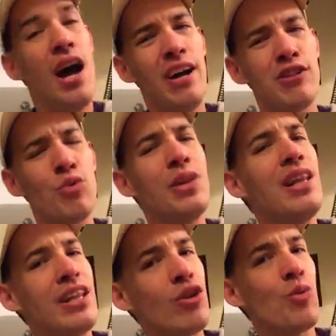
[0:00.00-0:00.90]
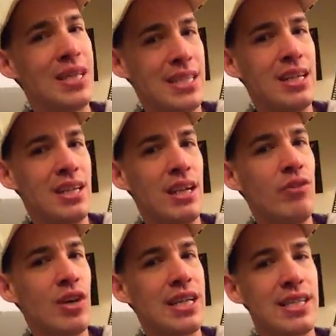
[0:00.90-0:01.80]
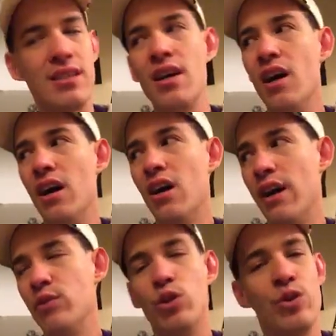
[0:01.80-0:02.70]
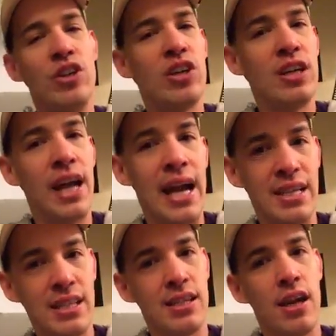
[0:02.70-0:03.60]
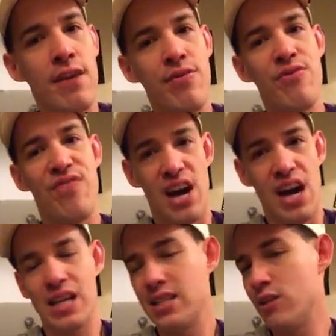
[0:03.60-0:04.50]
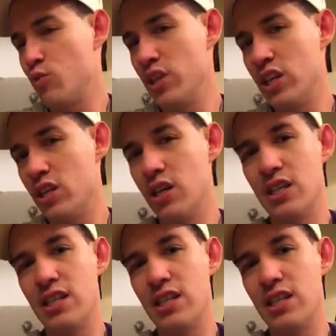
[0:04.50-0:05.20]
I also really like The Resident. If you guys have Hulu and you can access that on Fox, it's really good.